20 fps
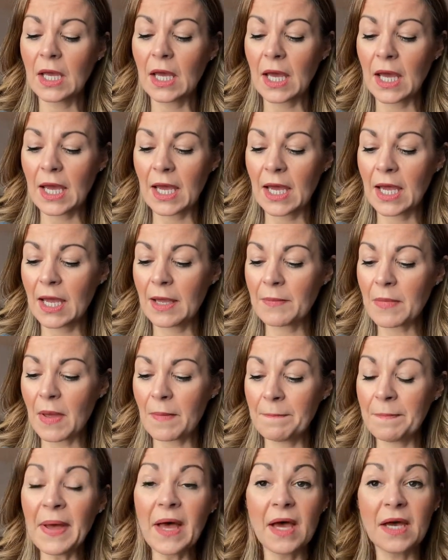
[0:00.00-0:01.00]

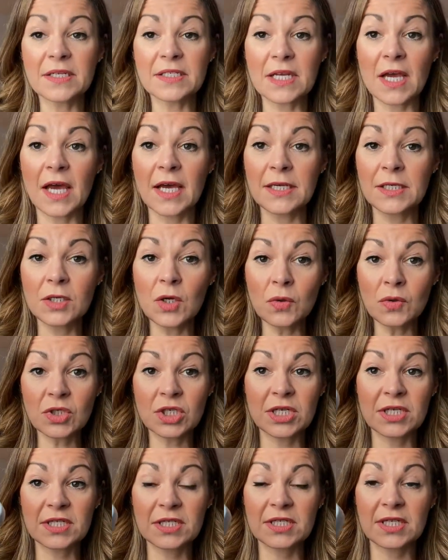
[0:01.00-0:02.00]
But I
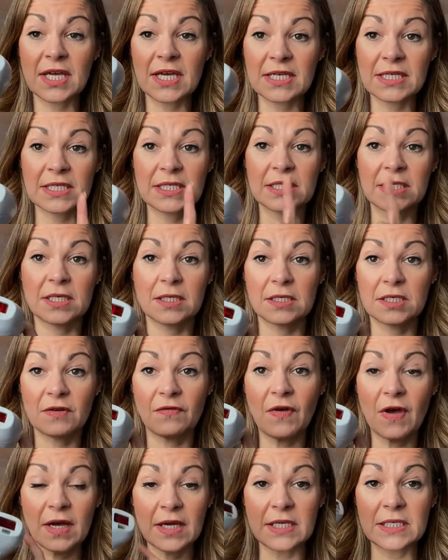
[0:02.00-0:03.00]
noticed this
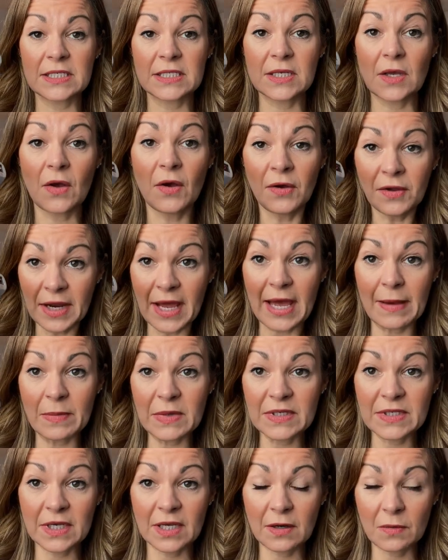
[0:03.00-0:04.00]
device on
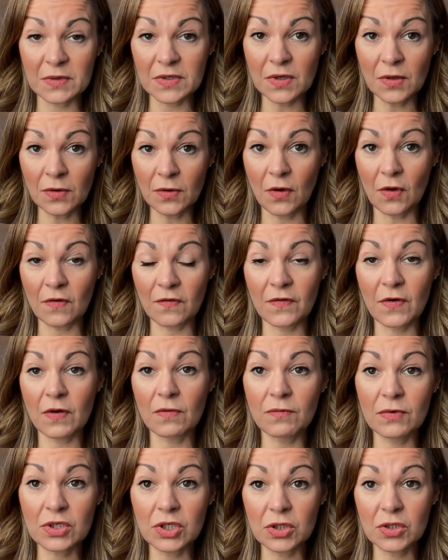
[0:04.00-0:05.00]
Amazon. It was on offer,
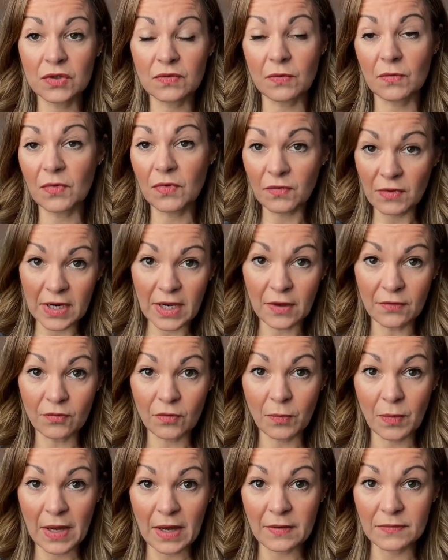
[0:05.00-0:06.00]
reduced from £300
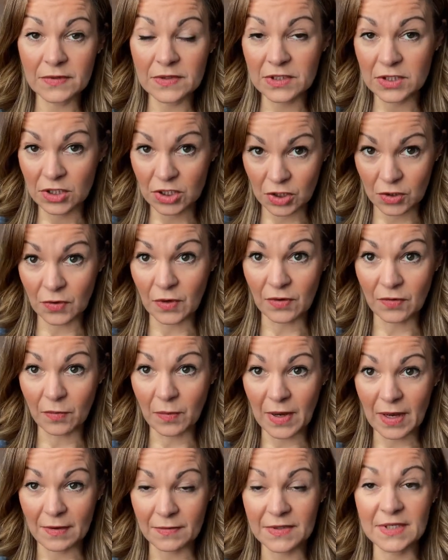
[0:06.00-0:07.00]
to
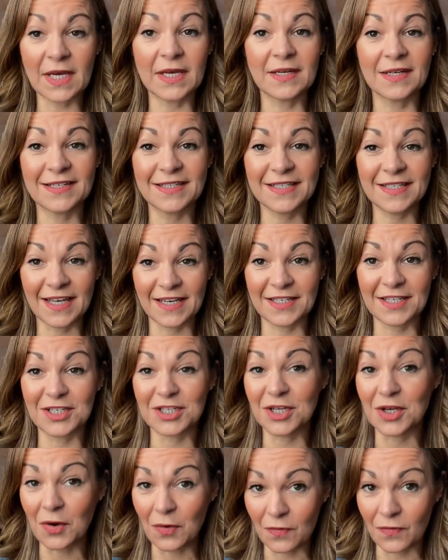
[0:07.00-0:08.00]
£200, and I decided
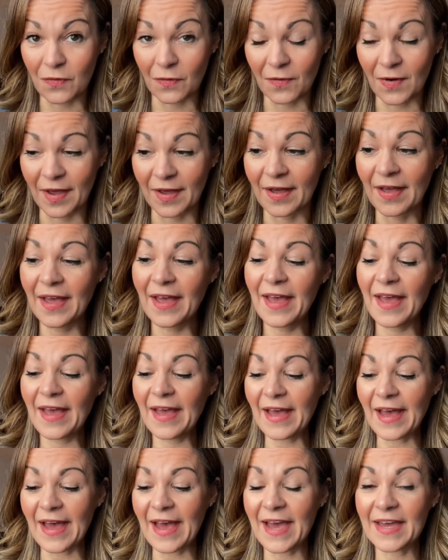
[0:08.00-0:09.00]
to go for it.
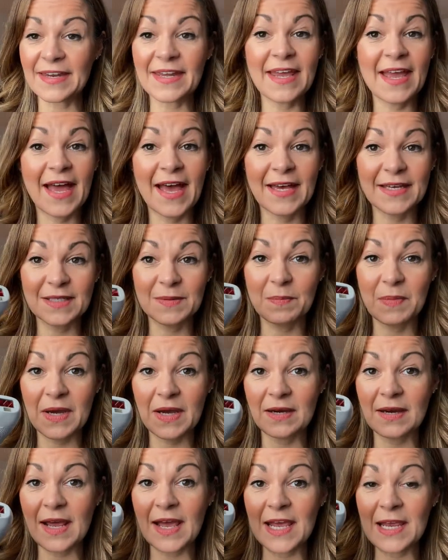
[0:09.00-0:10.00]
And it has
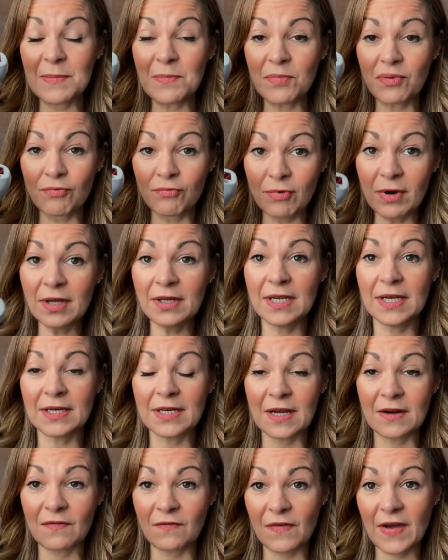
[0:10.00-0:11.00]
been a
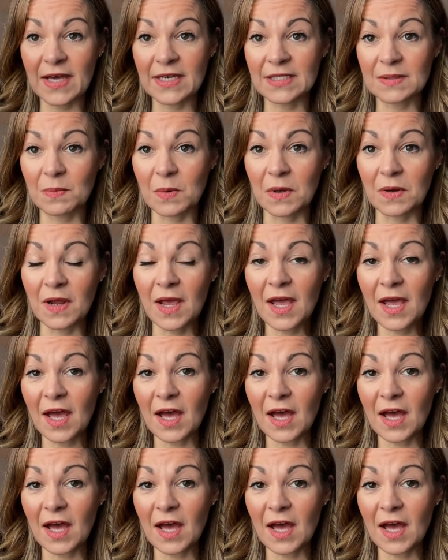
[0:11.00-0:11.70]
brilliant investment.